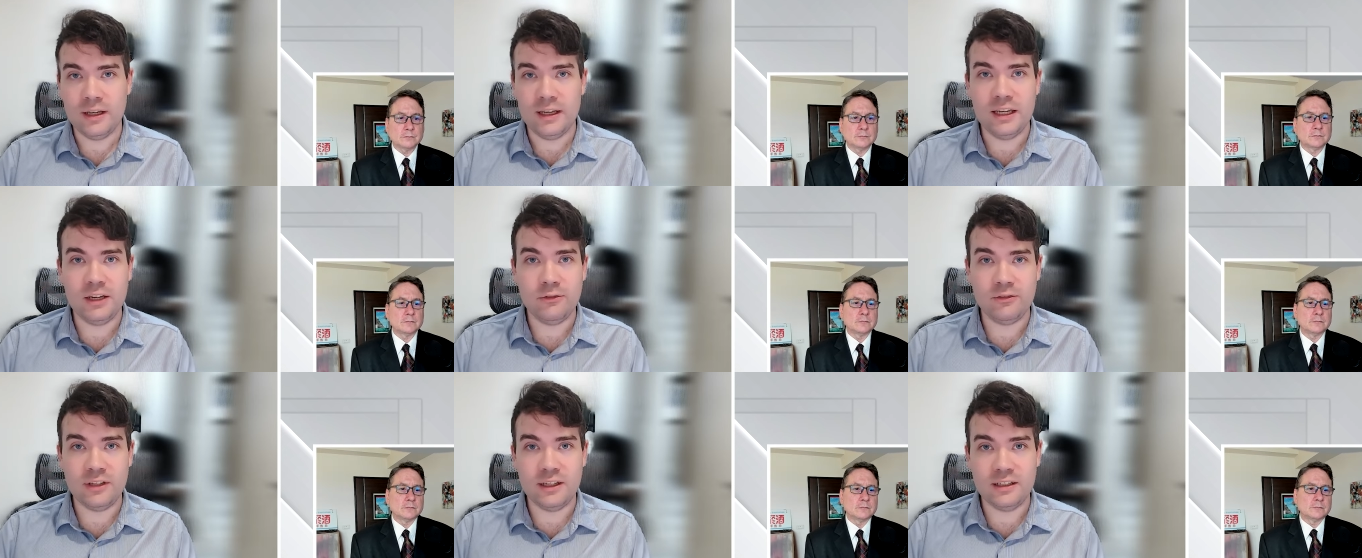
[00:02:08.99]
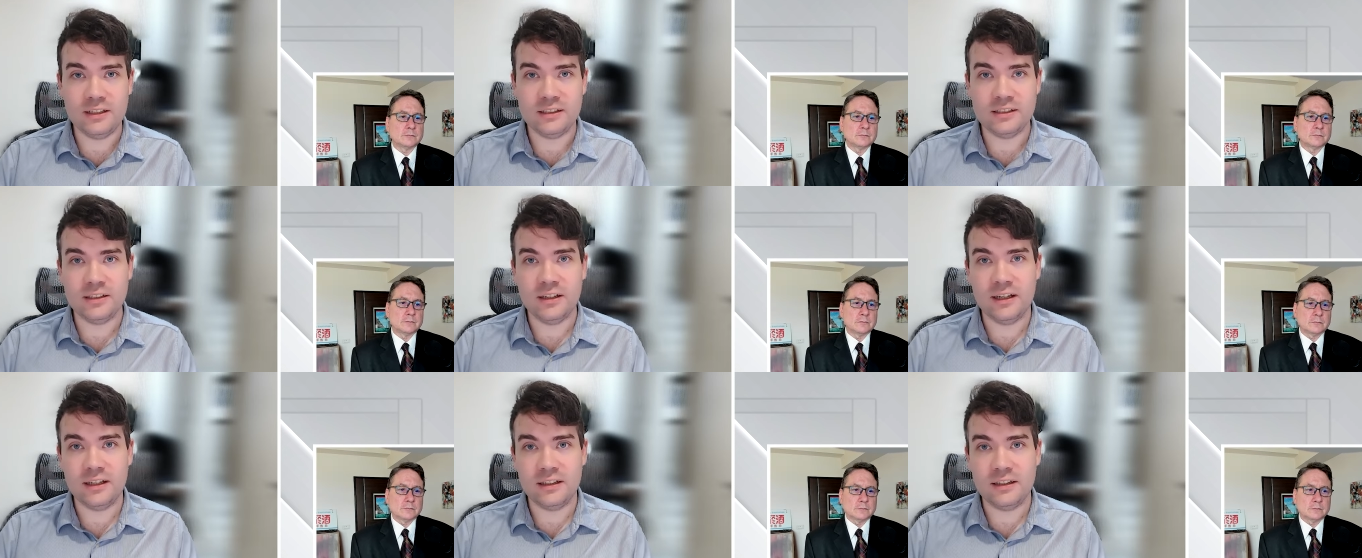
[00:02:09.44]
Speaker 1: if they
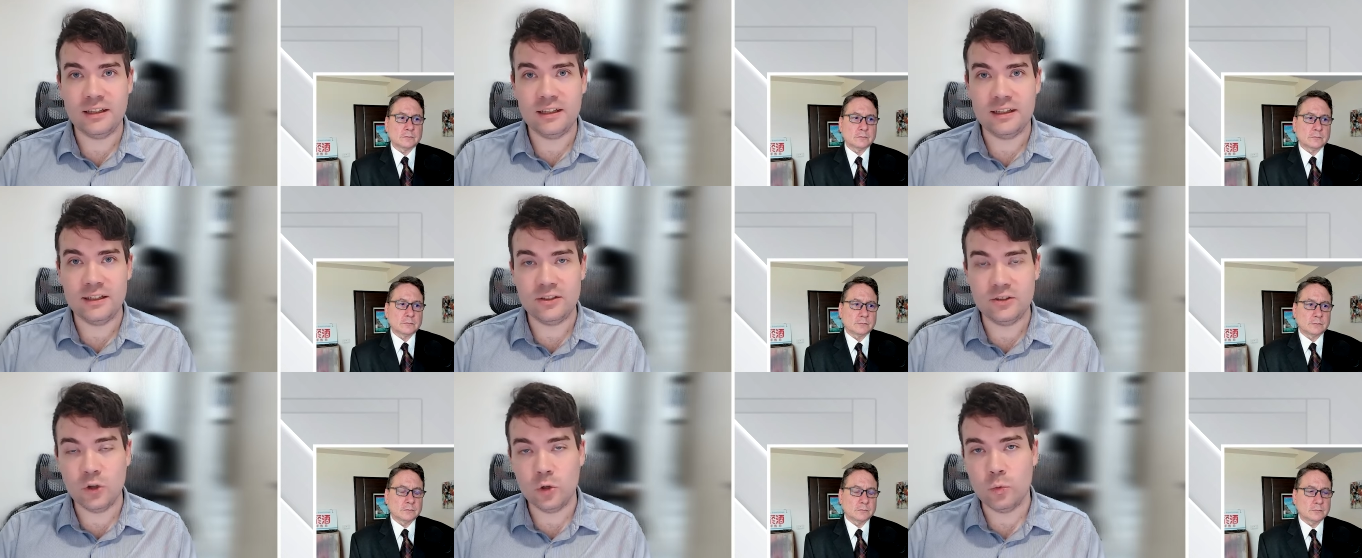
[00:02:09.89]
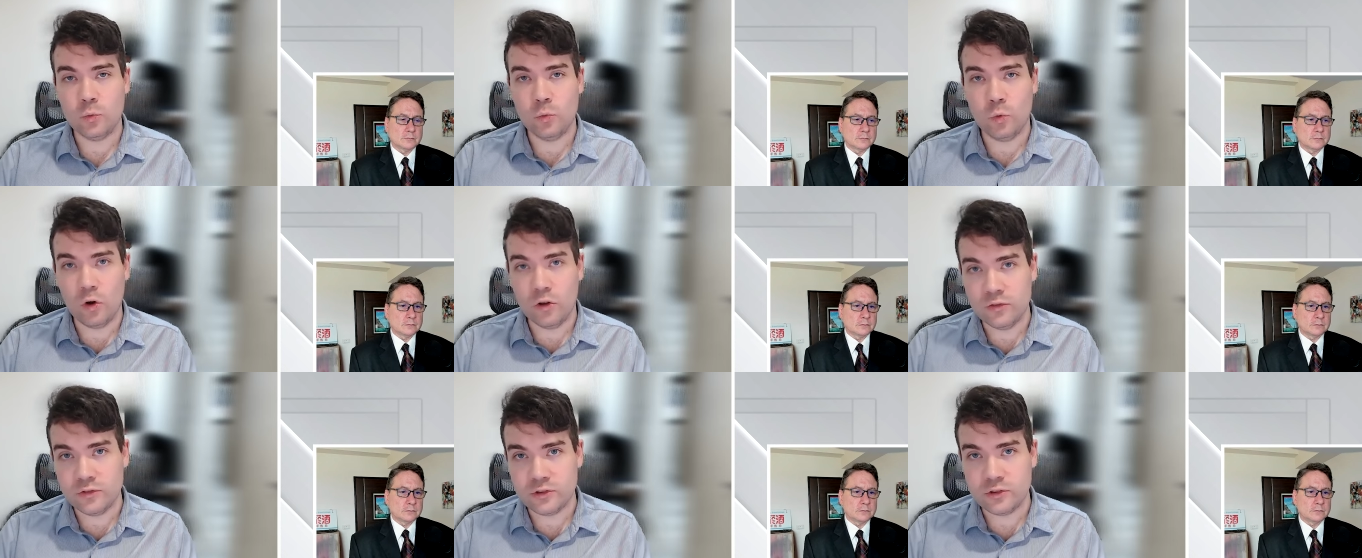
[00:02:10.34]
decide that they don't
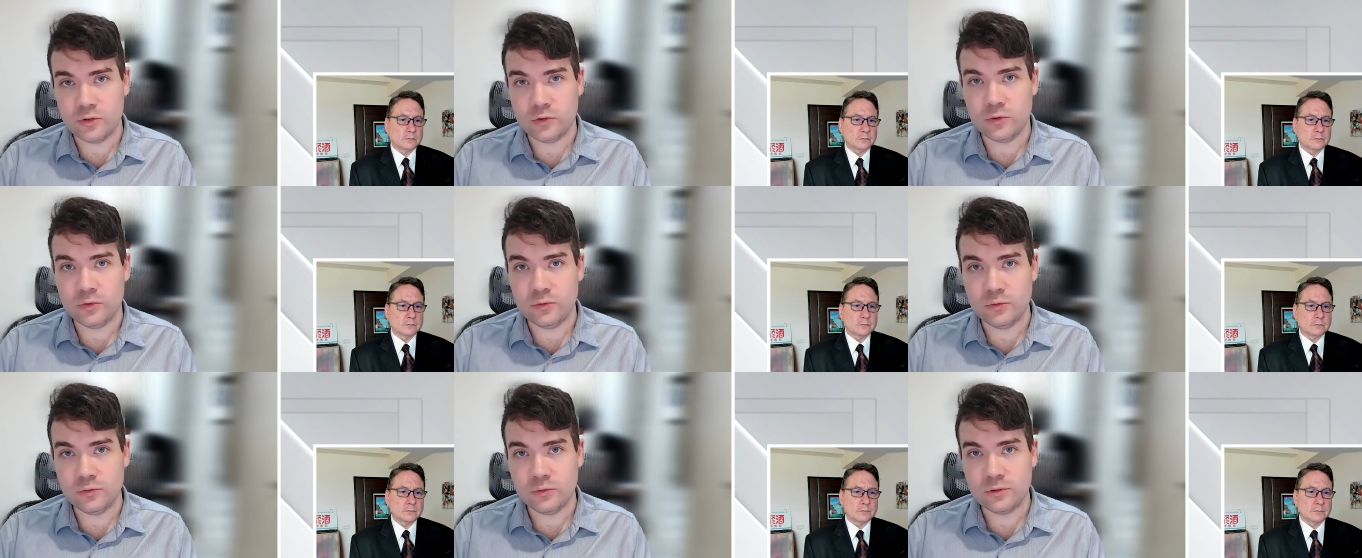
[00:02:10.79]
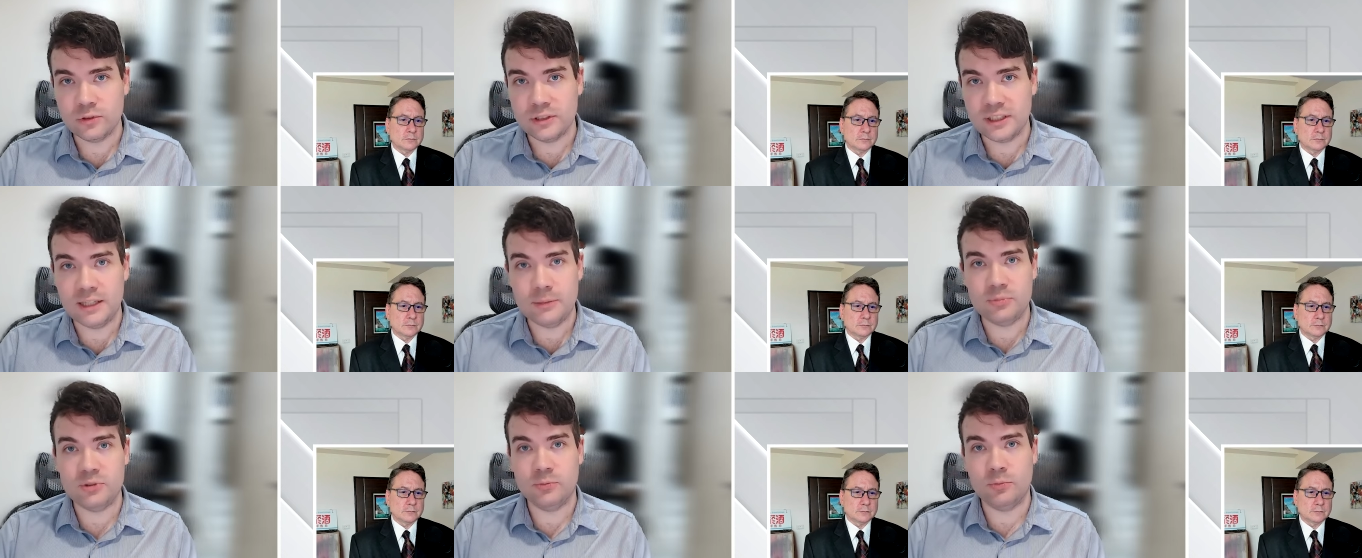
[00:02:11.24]
want to
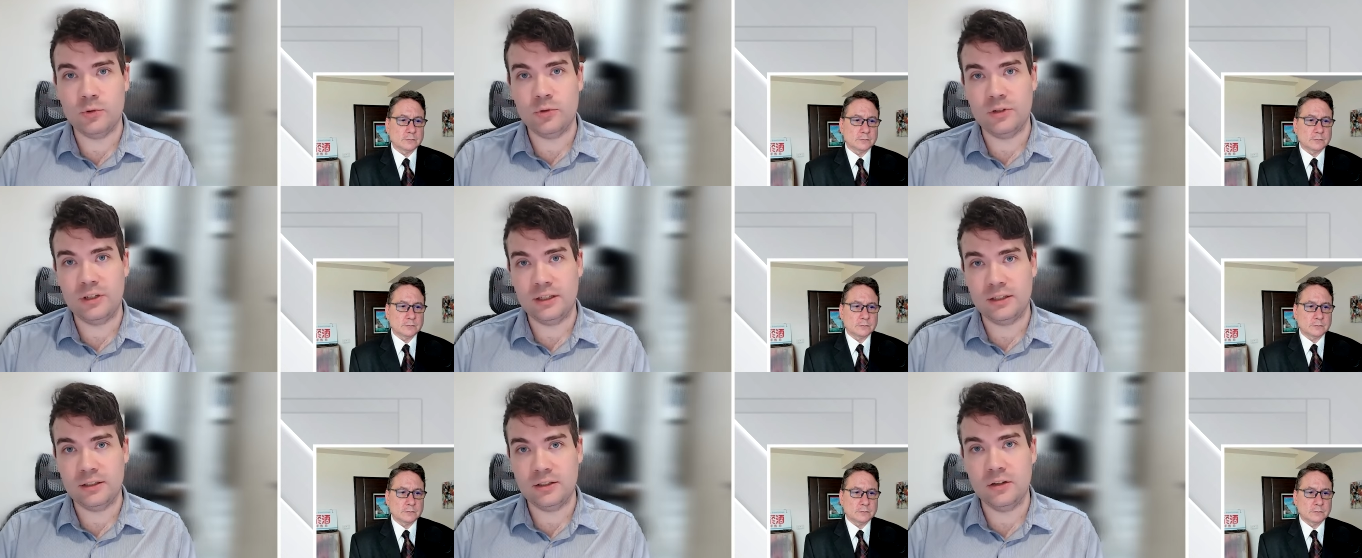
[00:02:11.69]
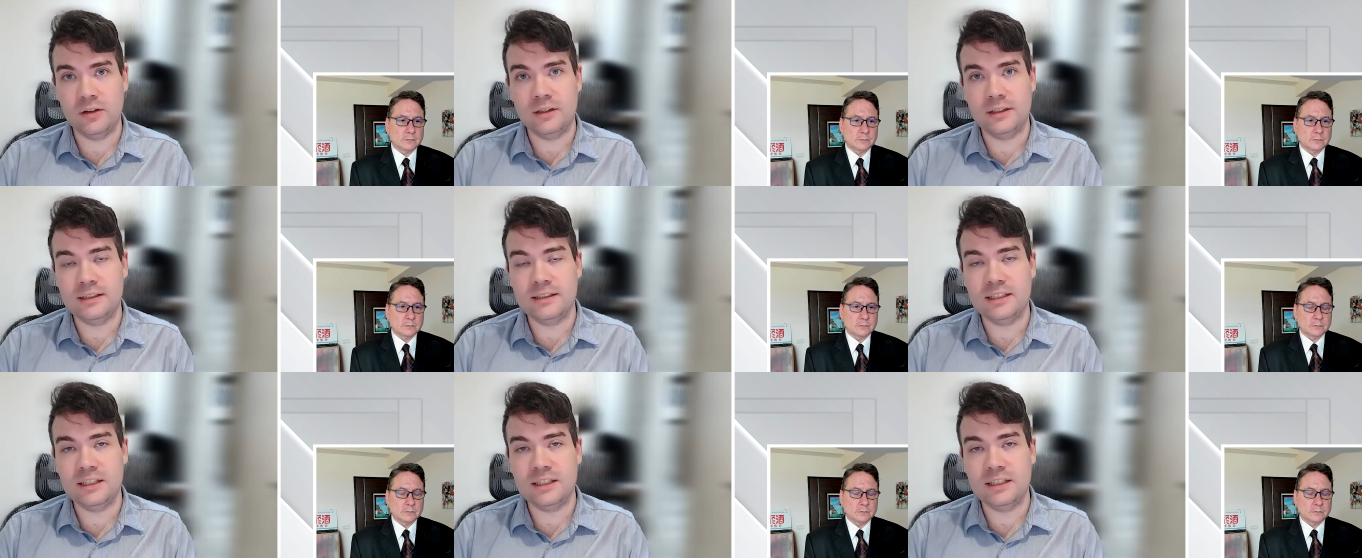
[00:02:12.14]
keep supporting Ko and the